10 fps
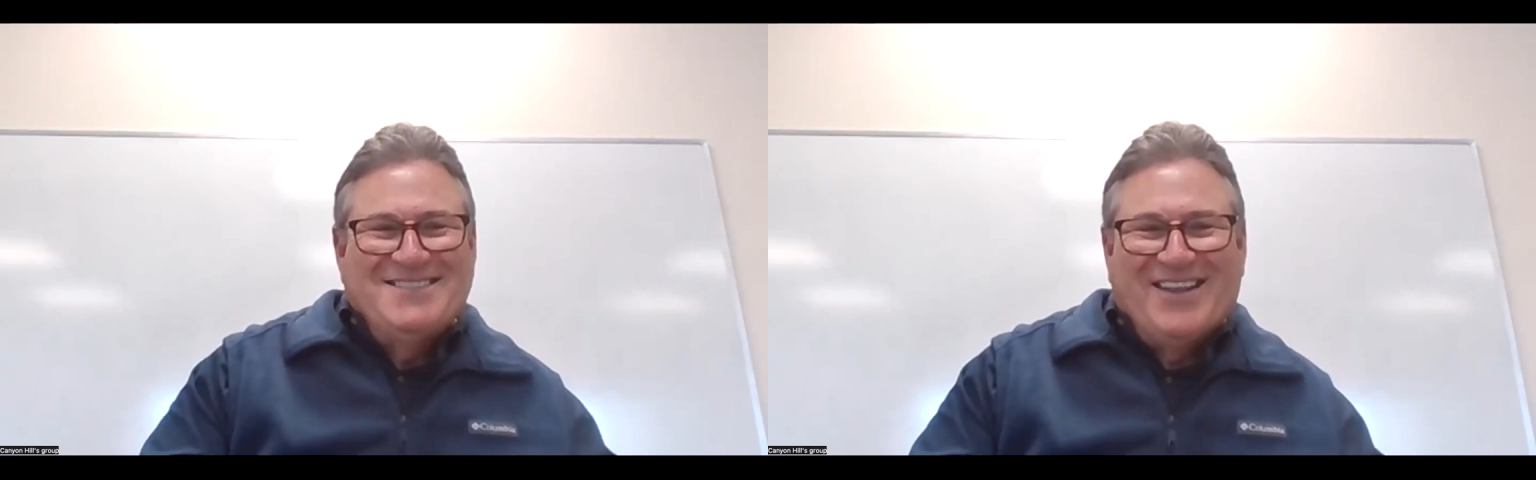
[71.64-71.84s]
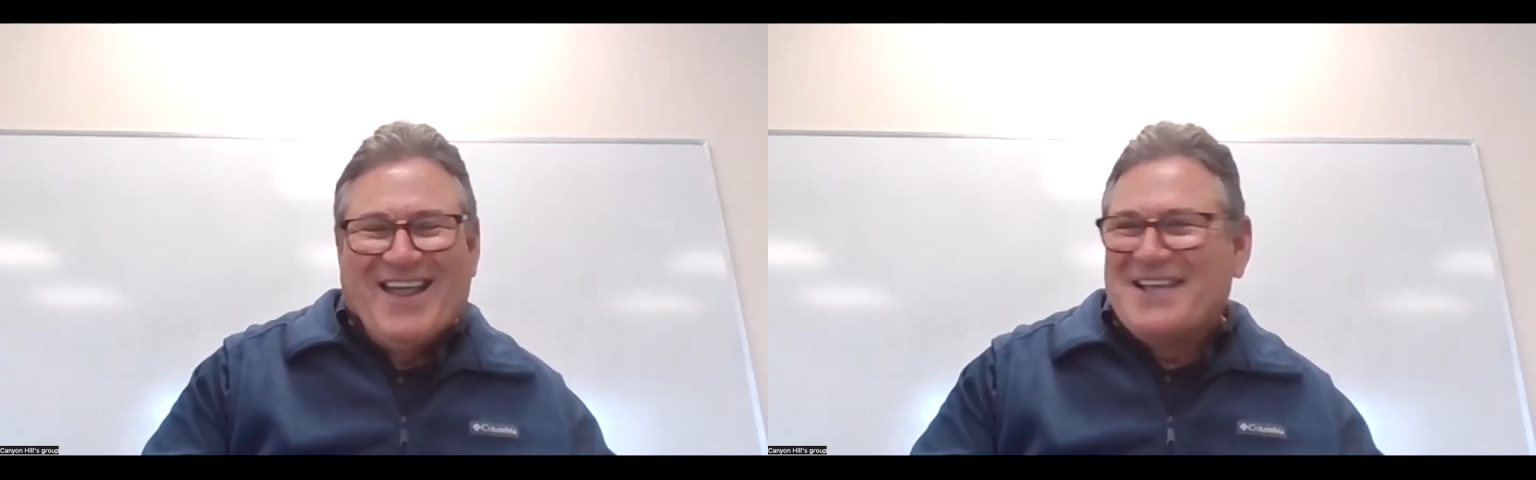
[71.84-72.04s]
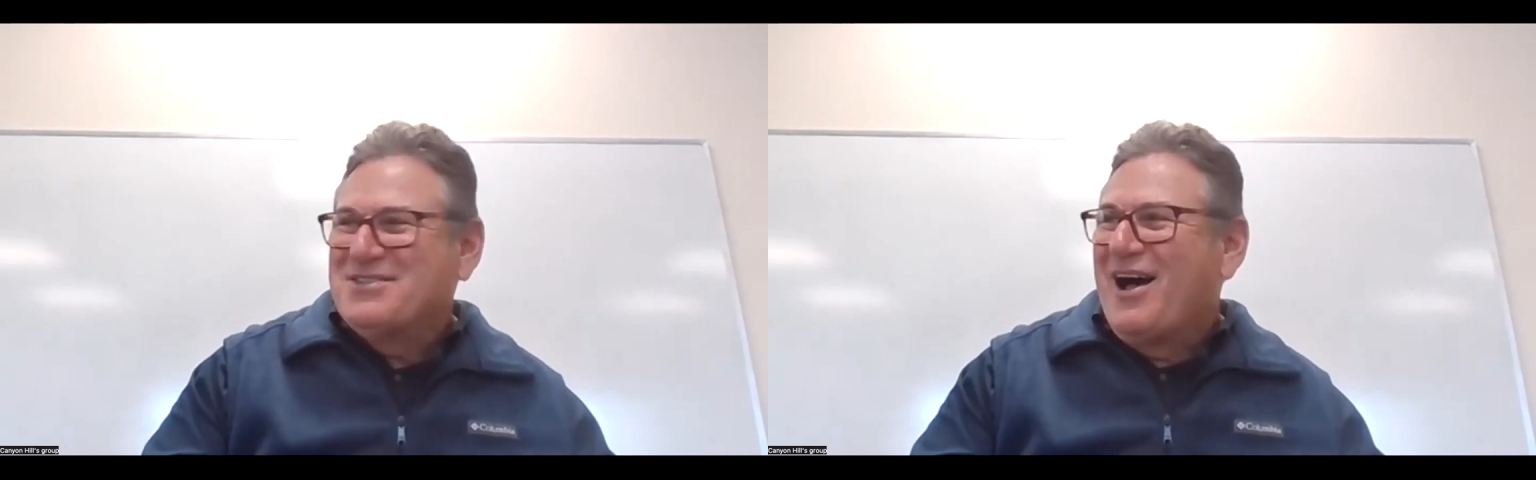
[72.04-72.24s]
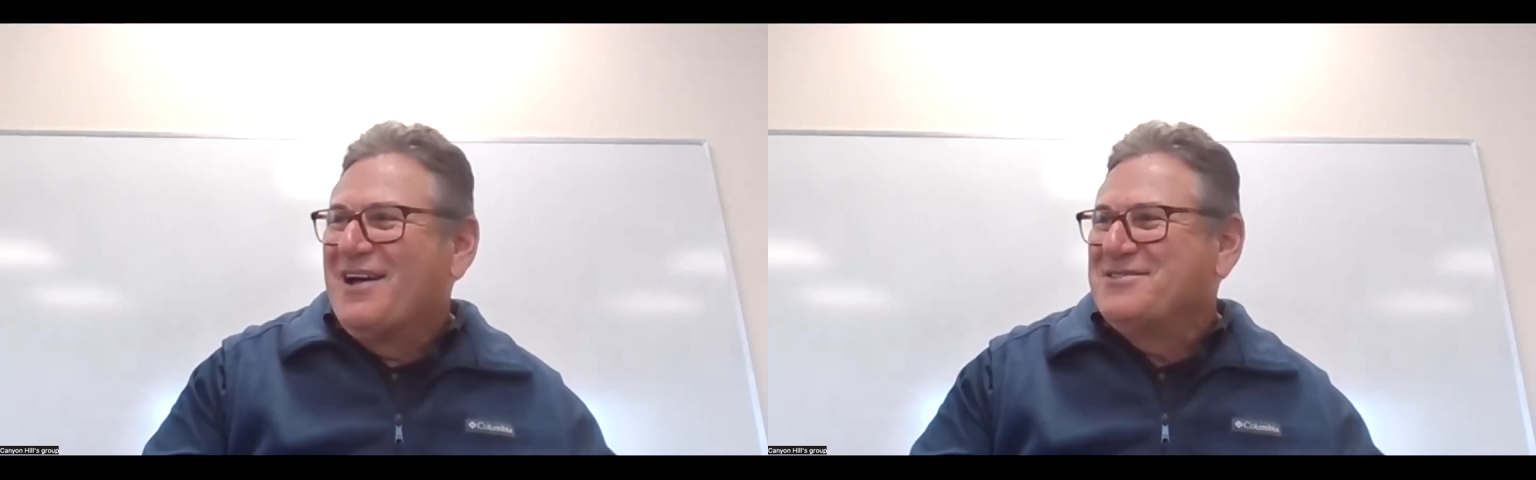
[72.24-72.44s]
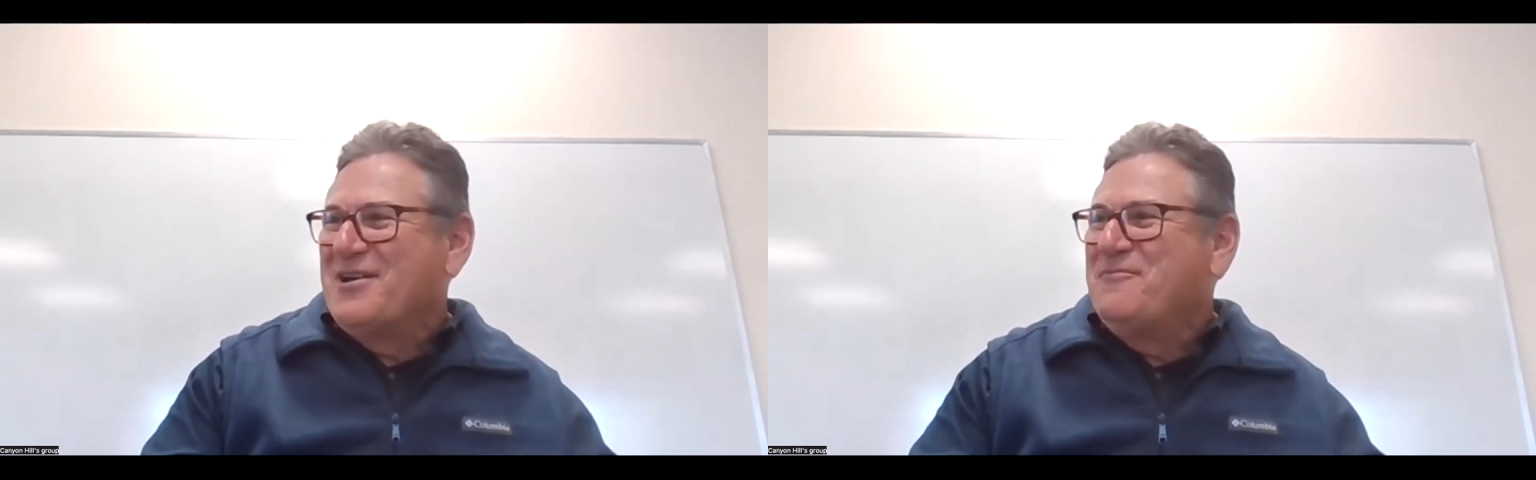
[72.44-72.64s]
so that's
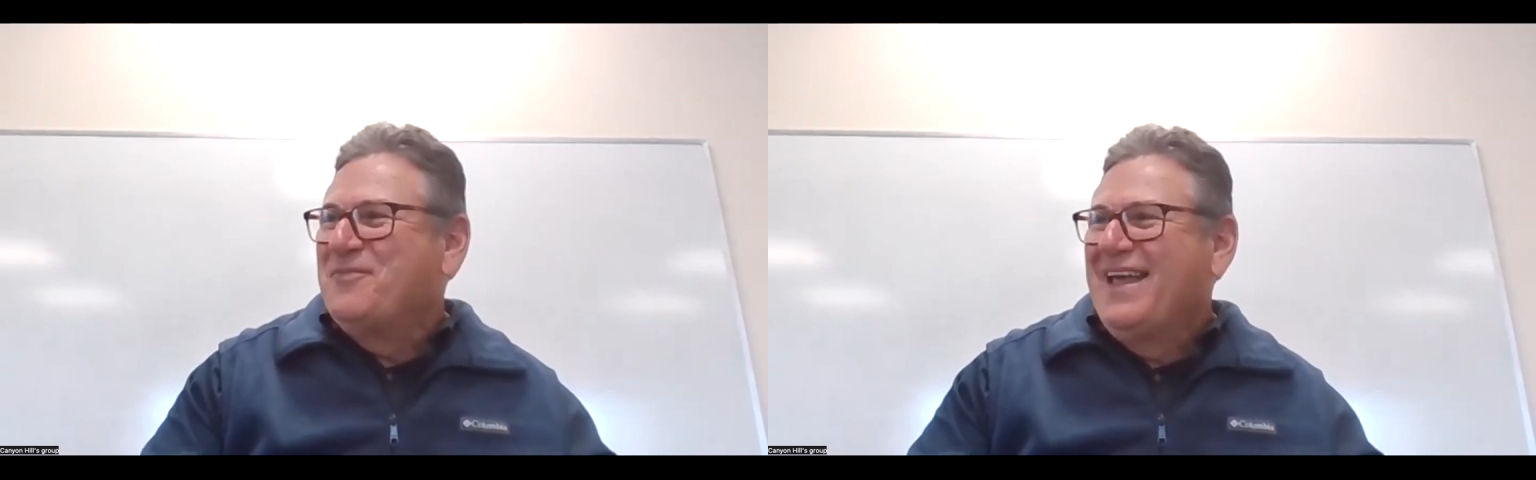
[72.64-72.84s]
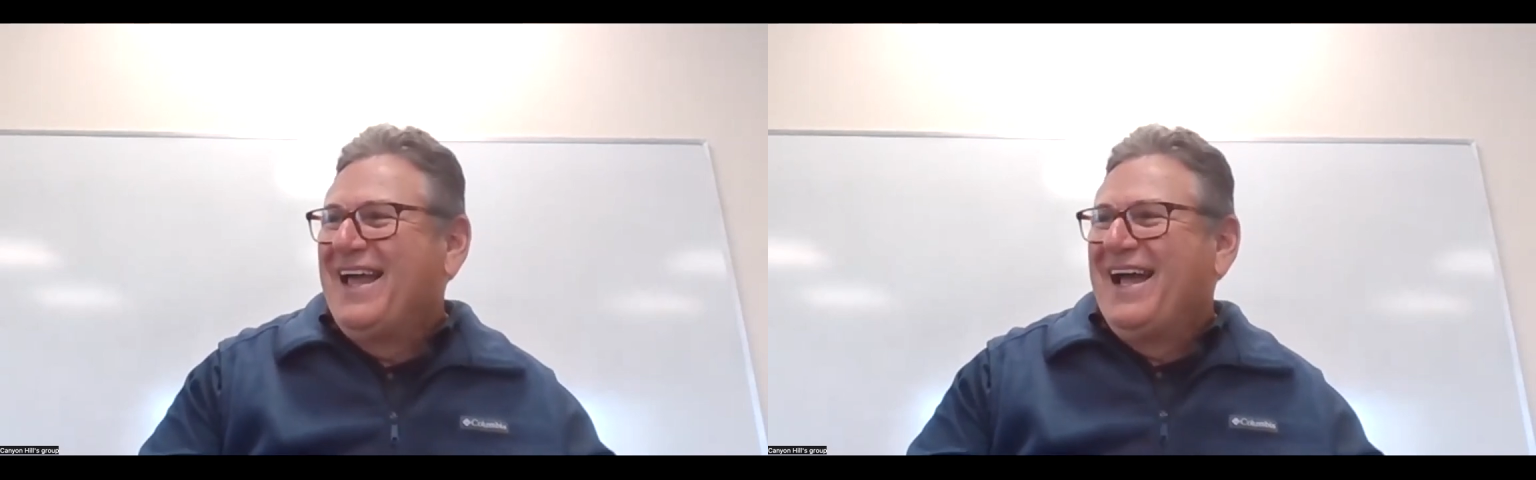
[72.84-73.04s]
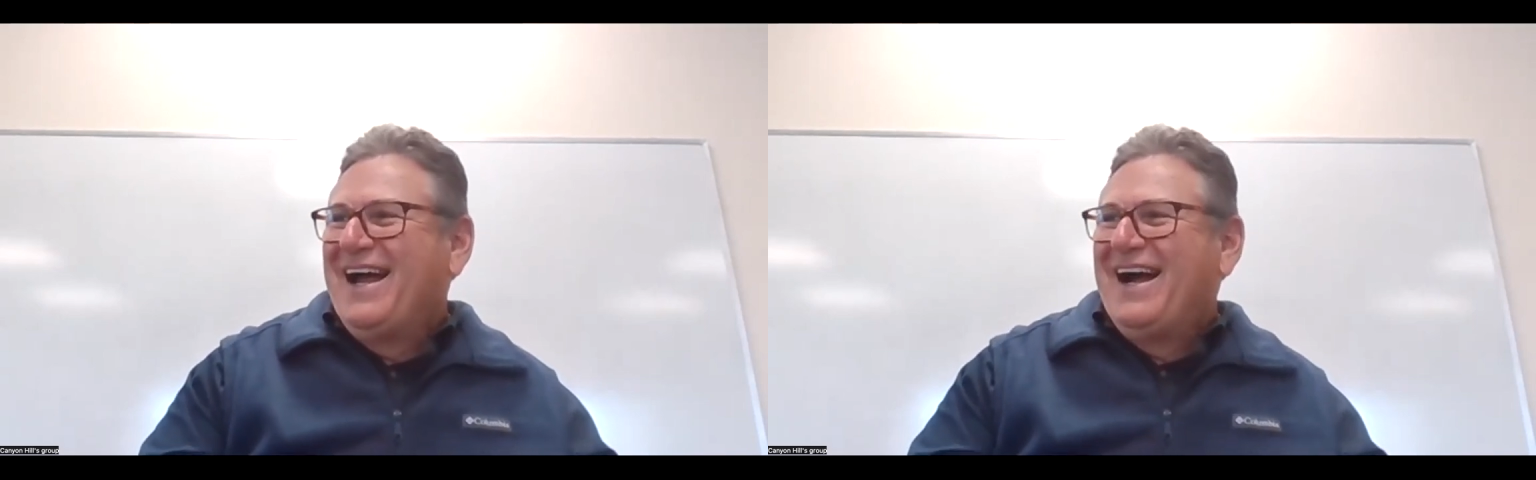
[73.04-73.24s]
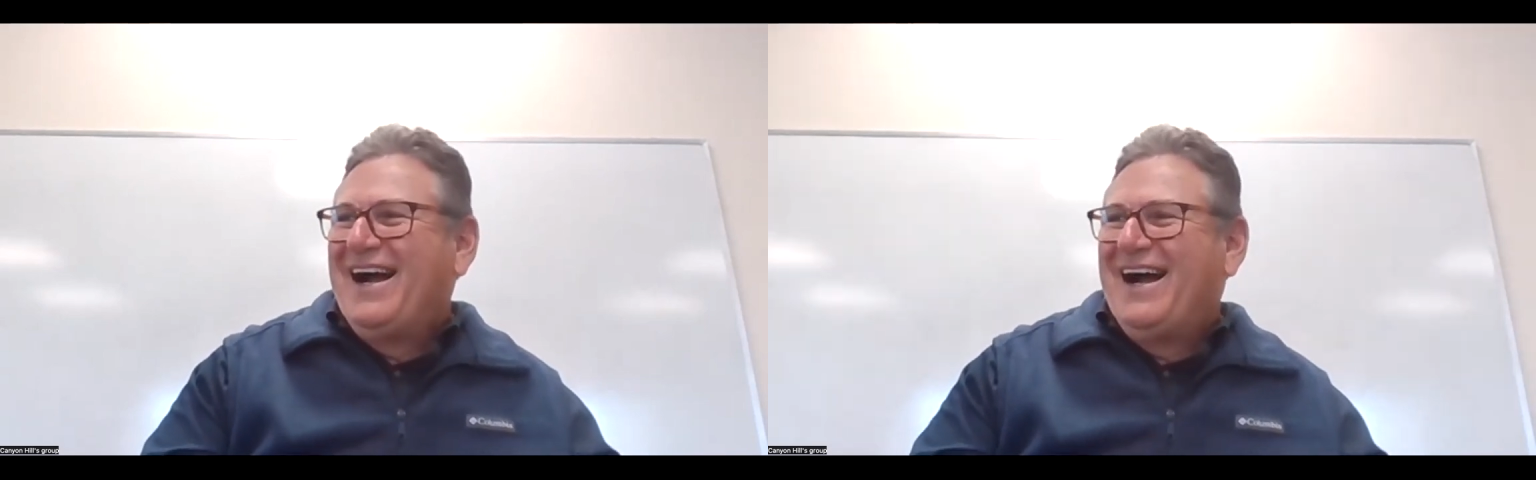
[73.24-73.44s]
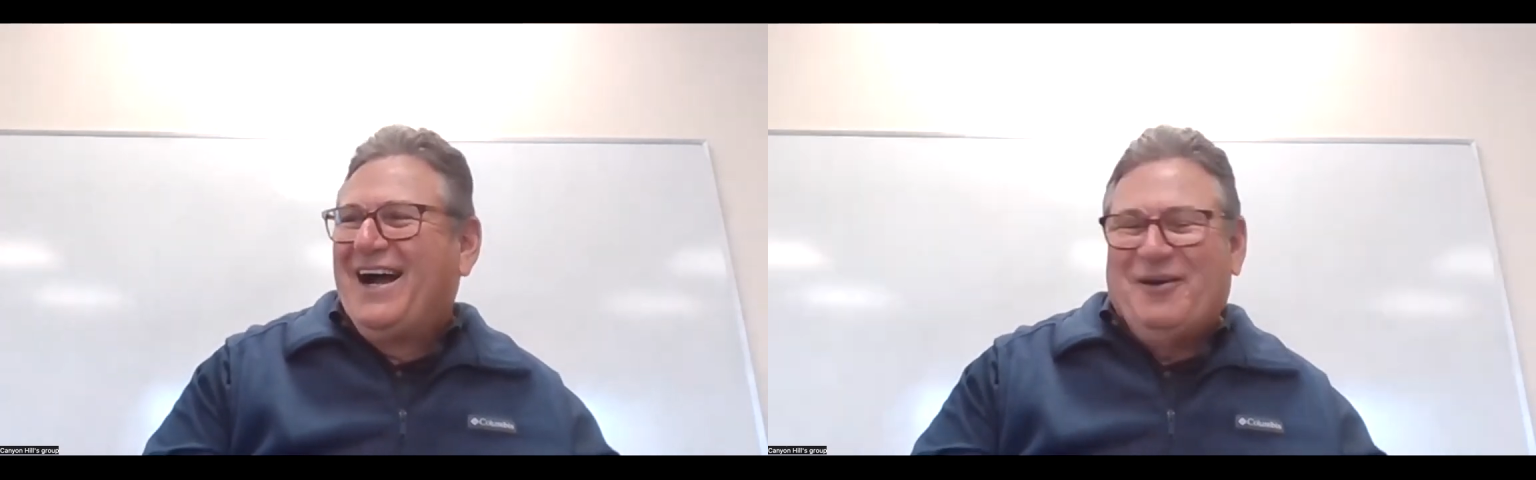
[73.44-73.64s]
awesome,
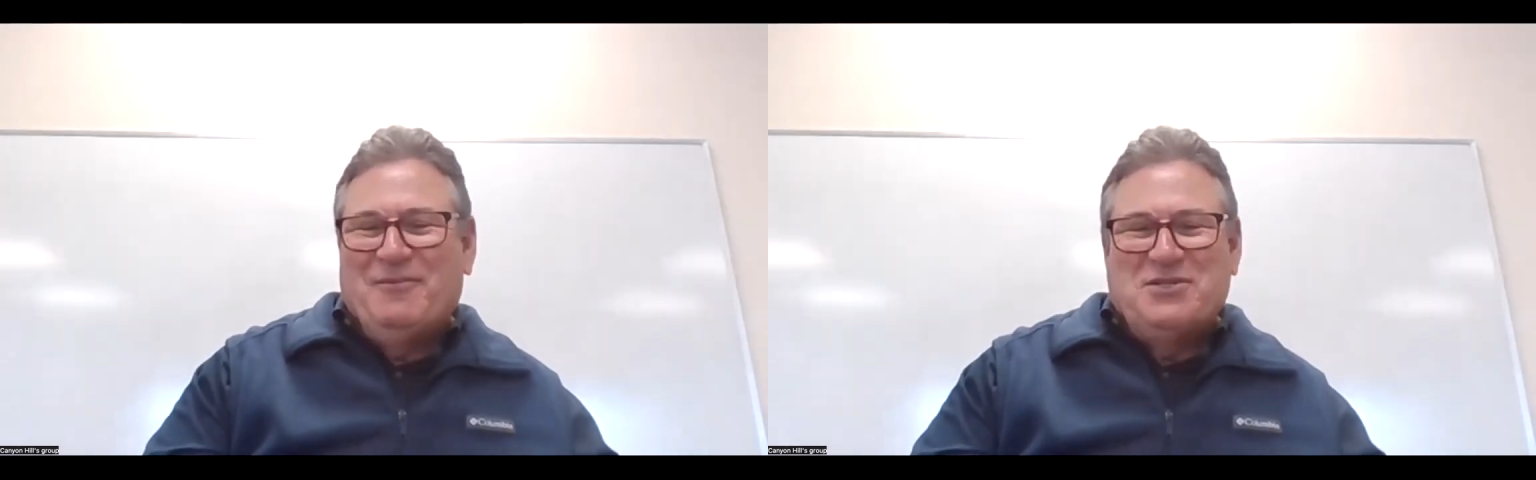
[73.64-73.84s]
um,